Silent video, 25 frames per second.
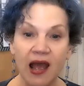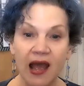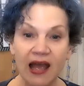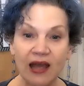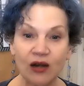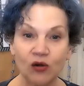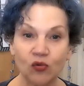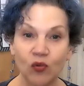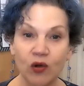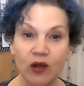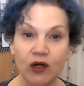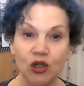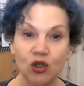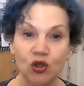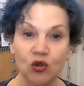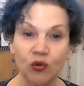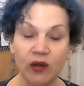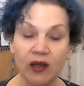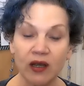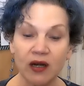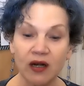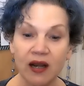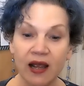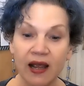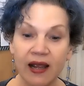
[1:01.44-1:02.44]
and when you
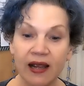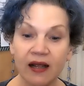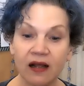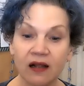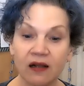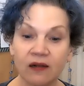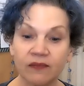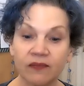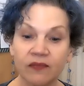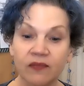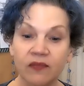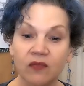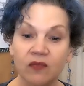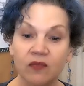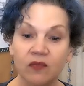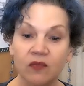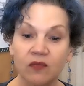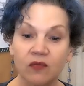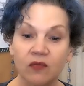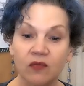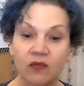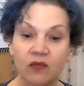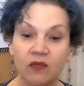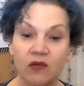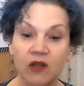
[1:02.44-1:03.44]
inhale,
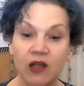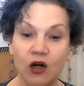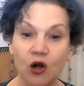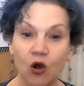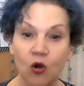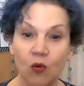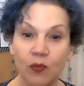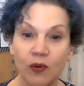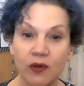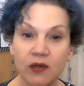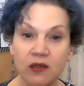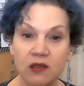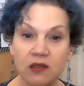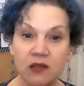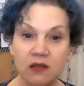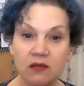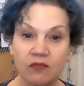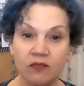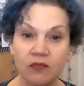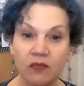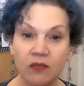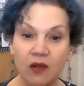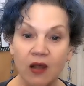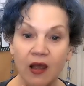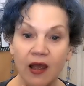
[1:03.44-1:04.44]
it opens,
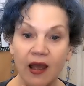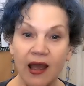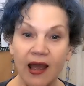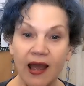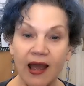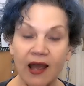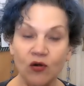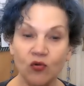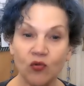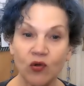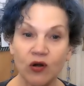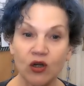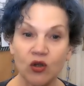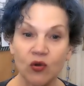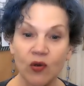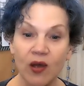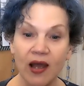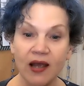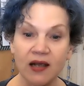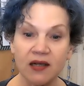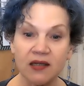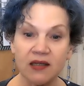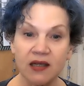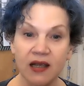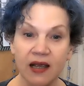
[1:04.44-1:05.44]
and when you
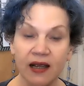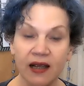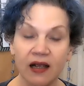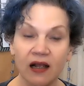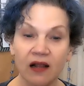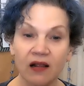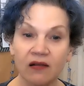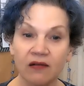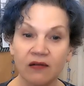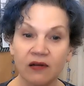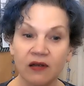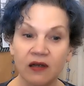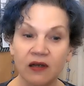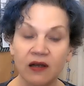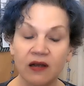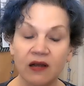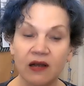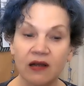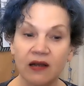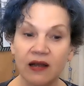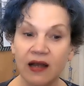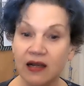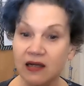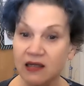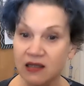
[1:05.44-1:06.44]
exhale
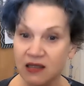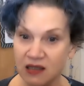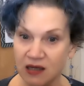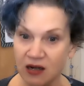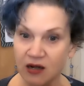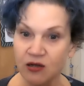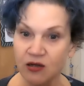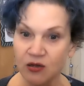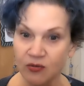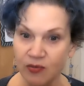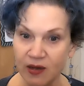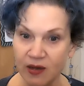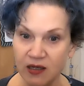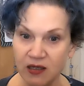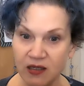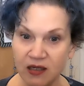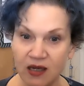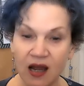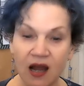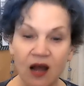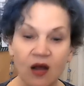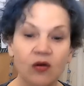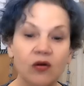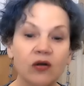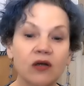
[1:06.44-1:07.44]
and start to make
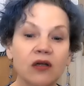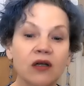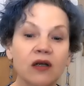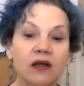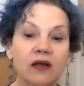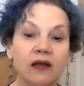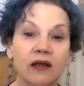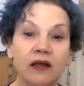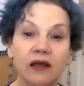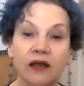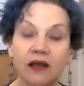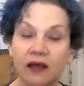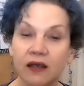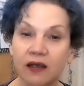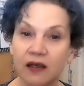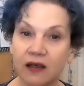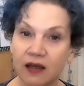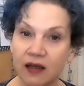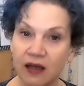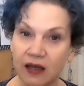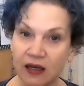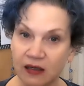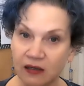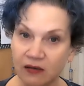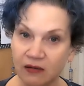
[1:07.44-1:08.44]
sound,
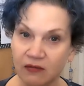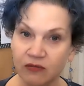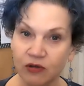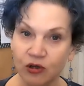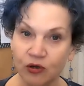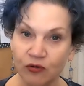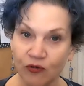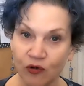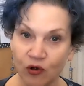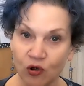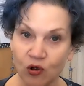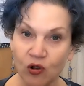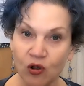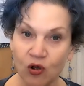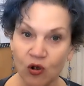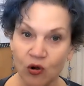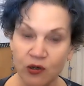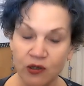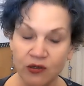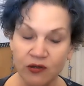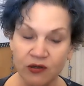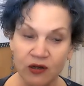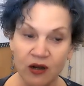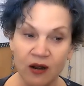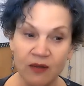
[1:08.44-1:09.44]
your vocal
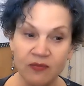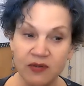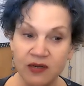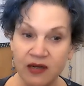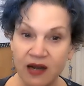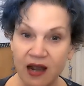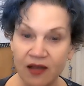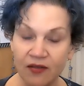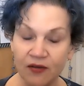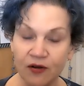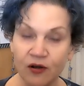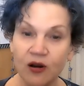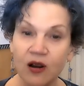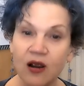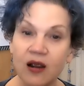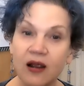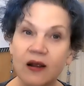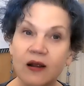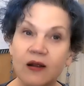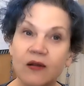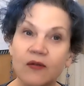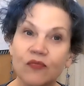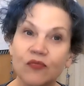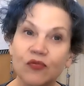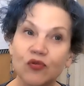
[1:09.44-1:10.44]
cords come together.
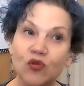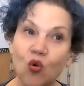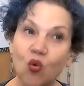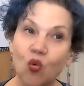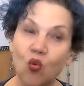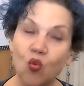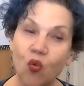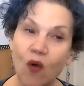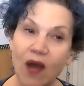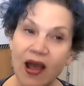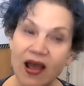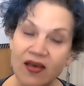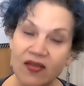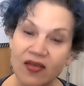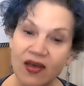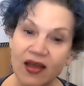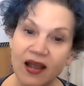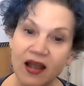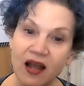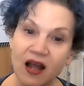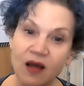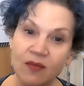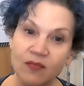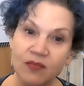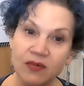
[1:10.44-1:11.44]
The way they
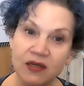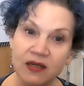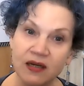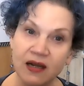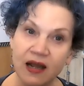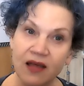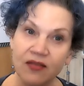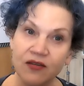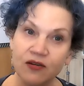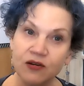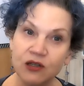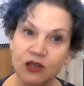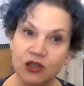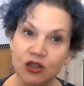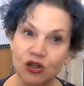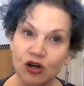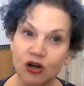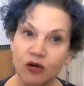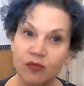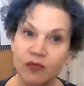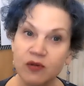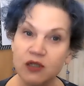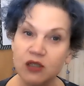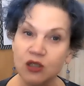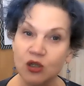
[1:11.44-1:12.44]
come together
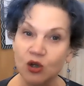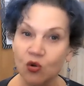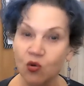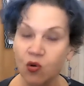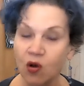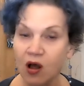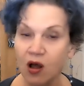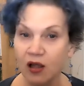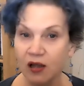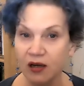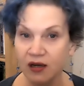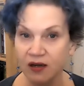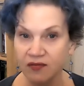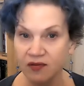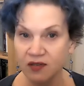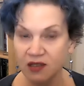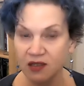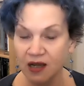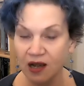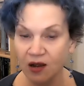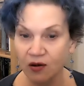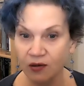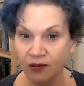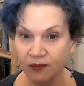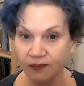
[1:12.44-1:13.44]
determines the quality of
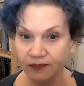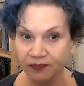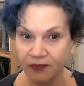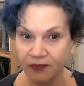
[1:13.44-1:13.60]
sound.